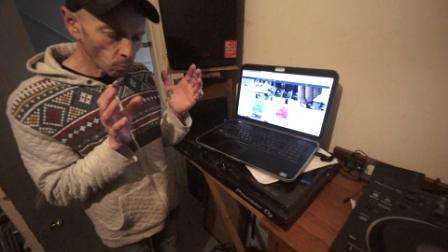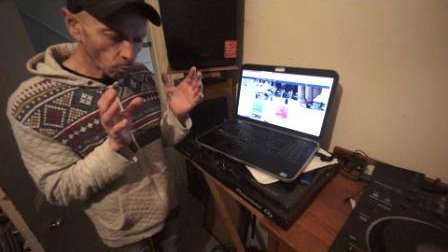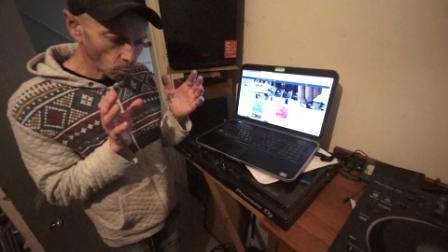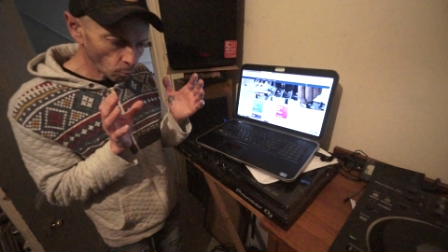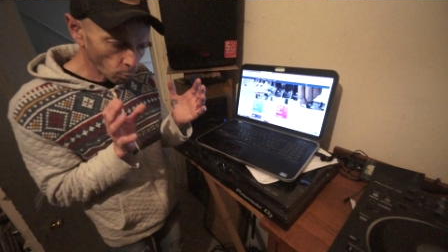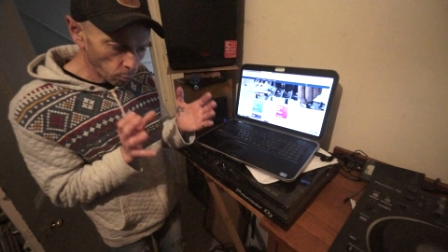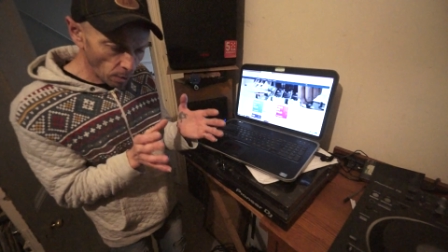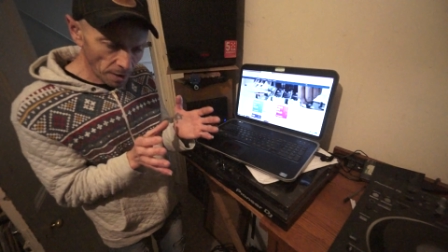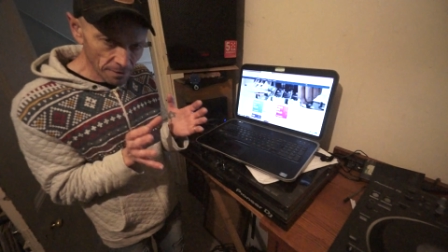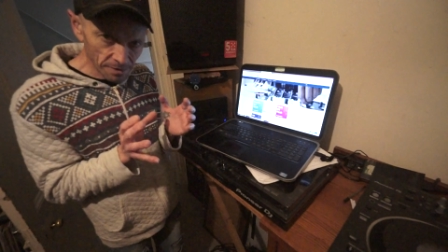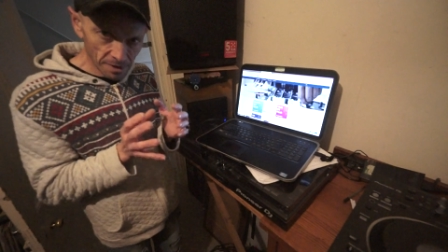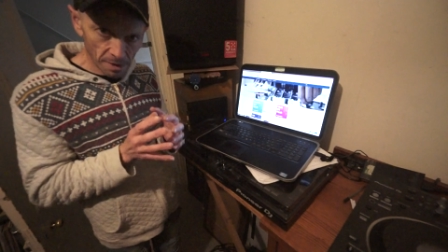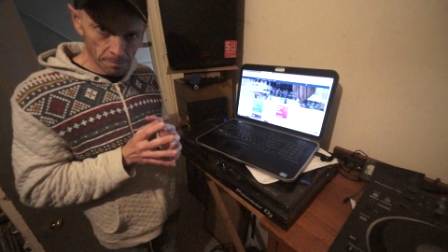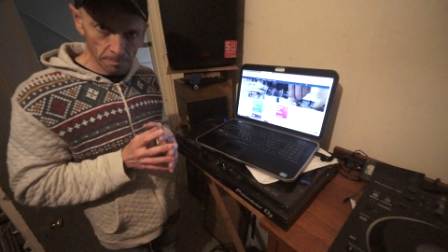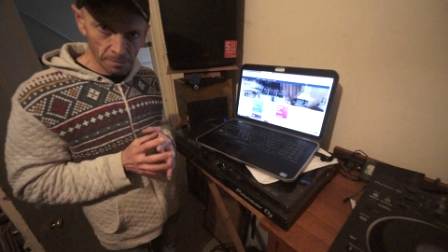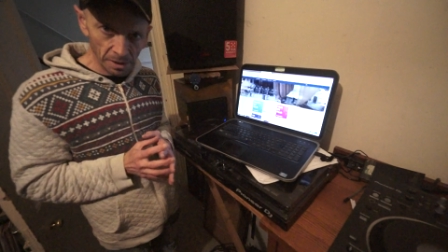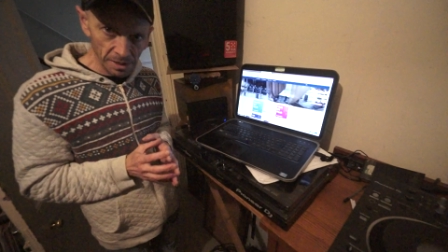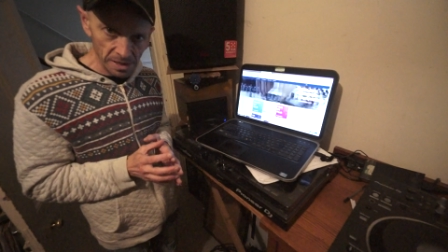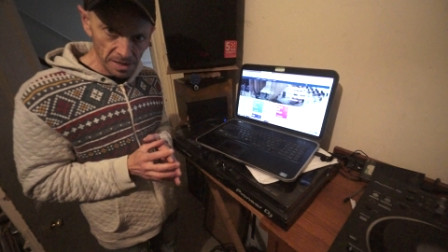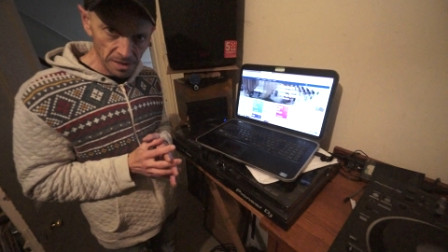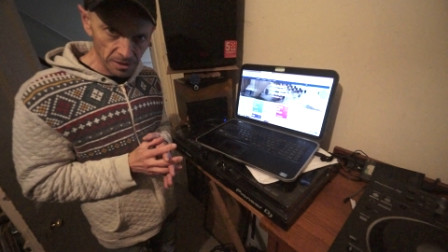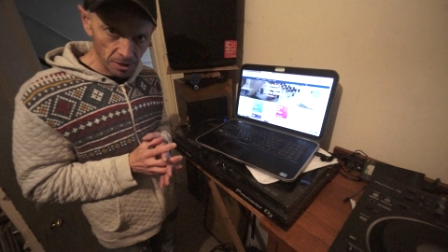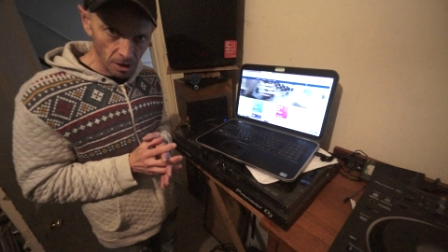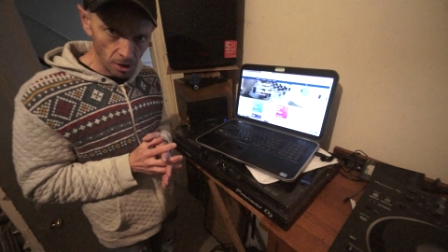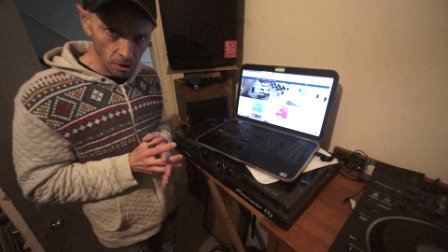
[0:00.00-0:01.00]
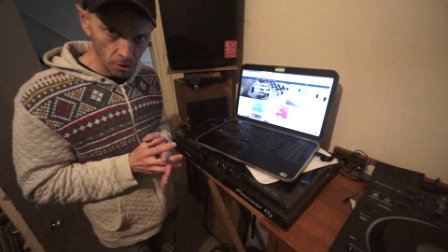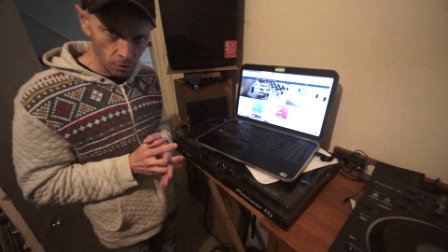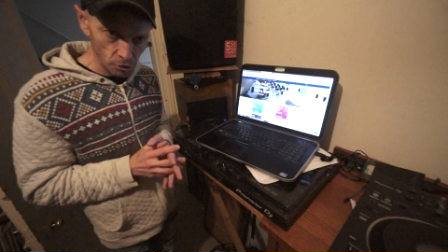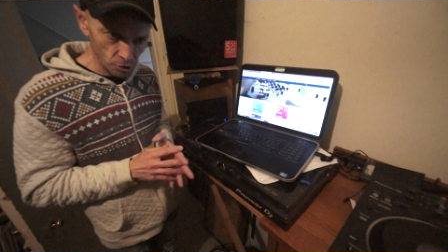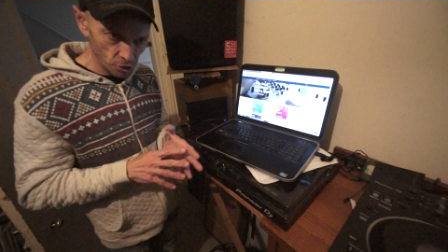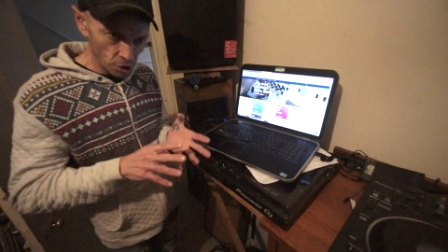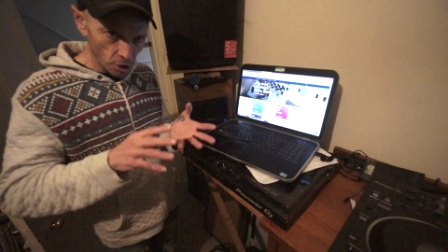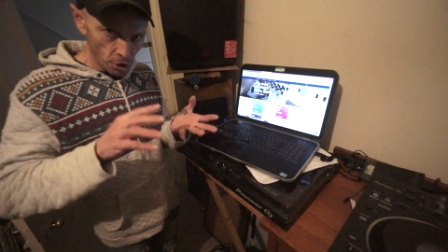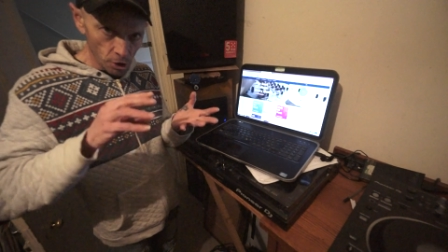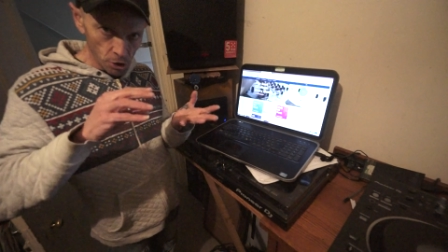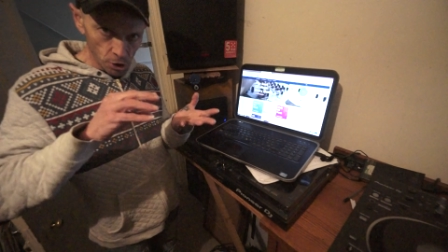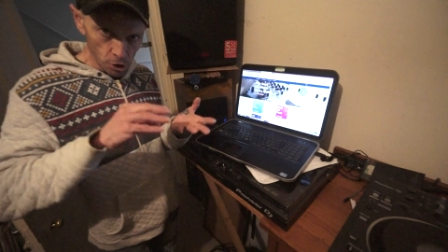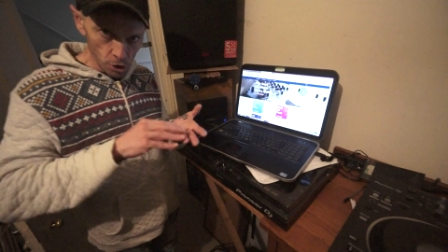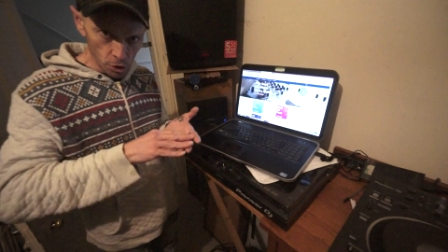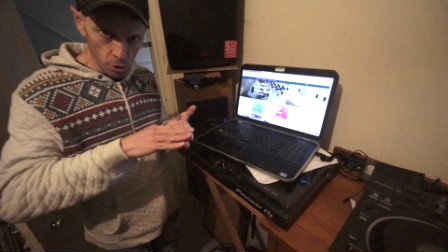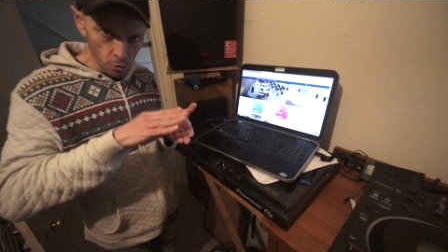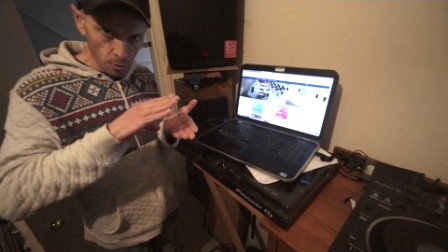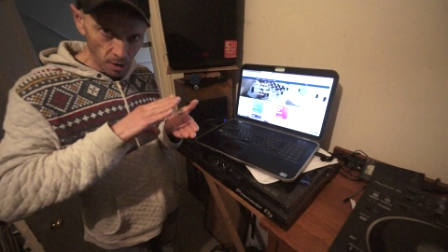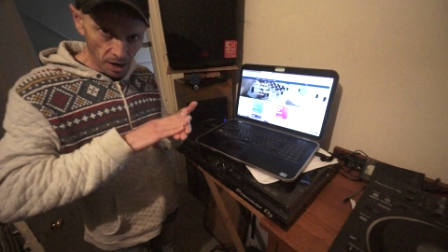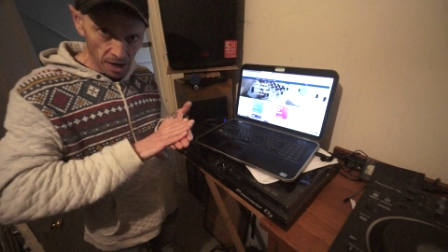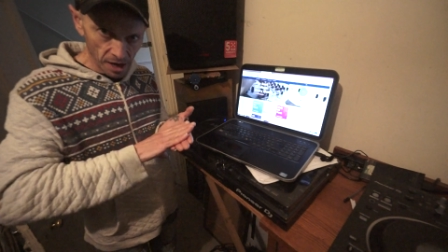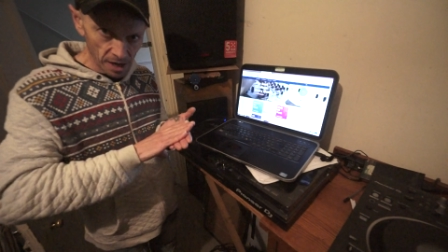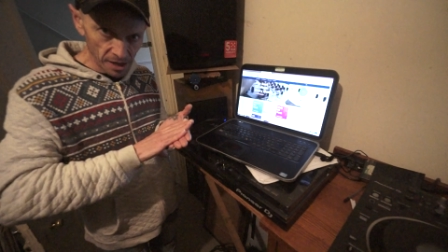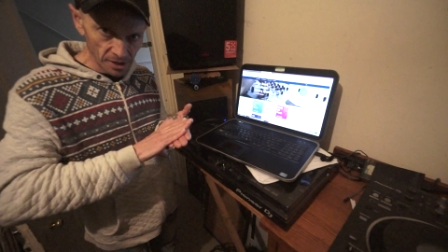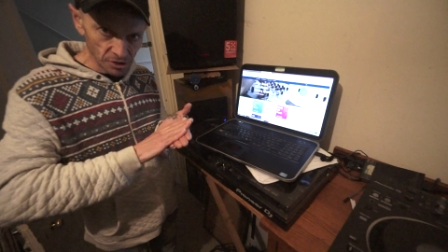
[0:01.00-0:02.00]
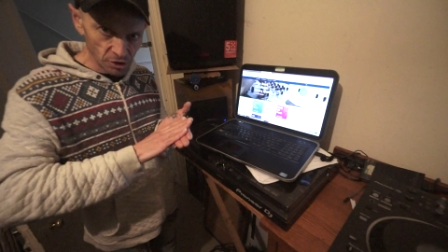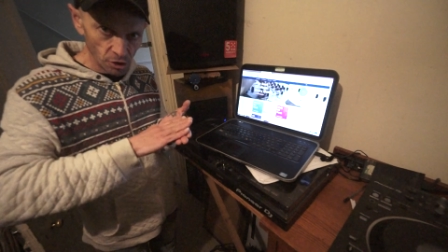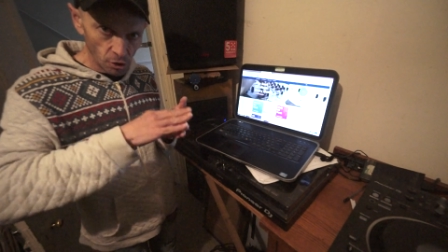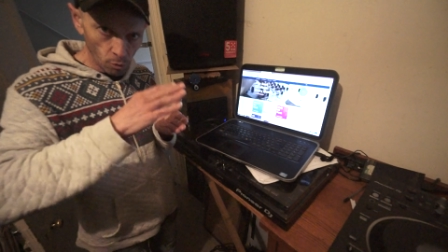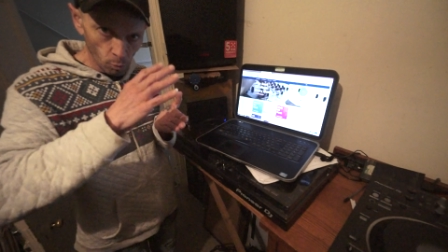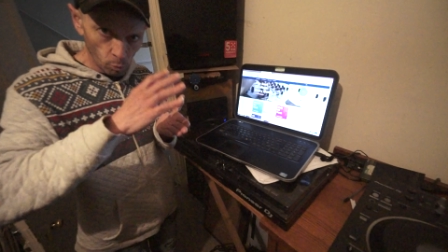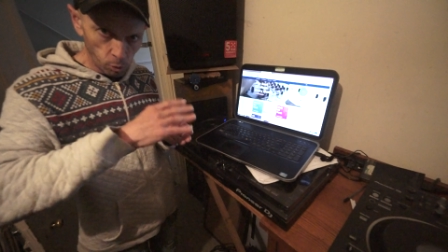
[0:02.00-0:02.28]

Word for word: where that money goes, who has